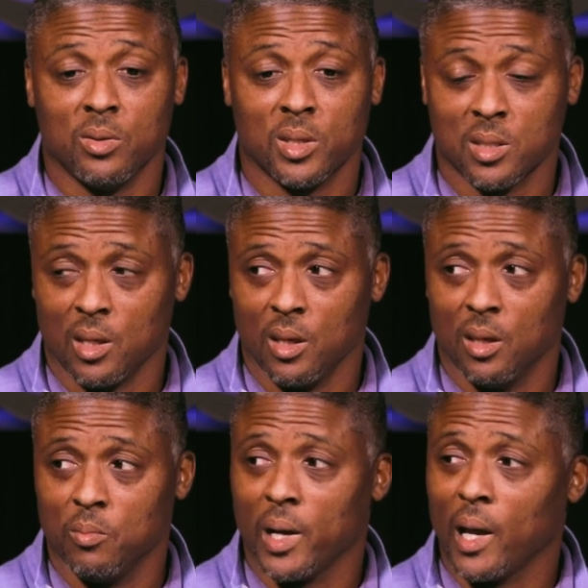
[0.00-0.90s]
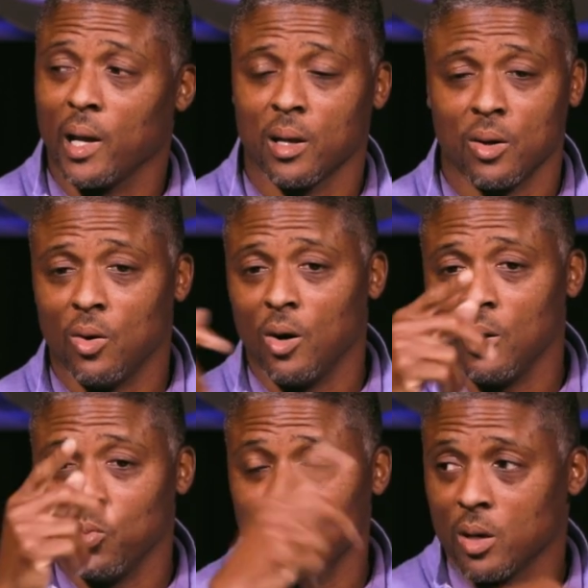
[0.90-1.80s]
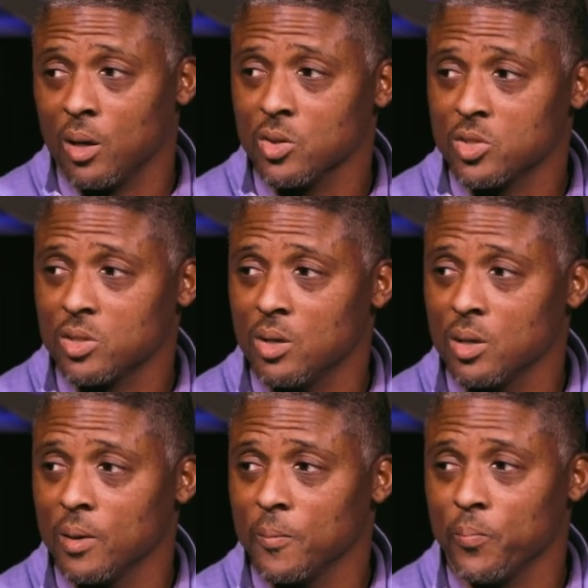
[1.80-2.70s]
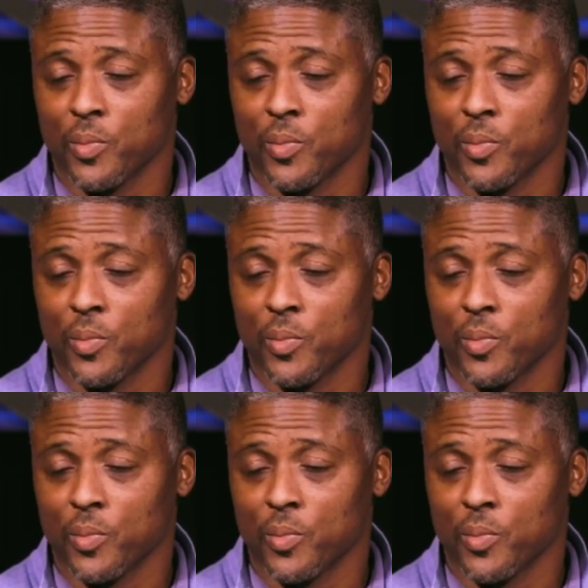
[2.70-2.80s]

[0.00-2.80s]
do this again, but I got to go home where it all started.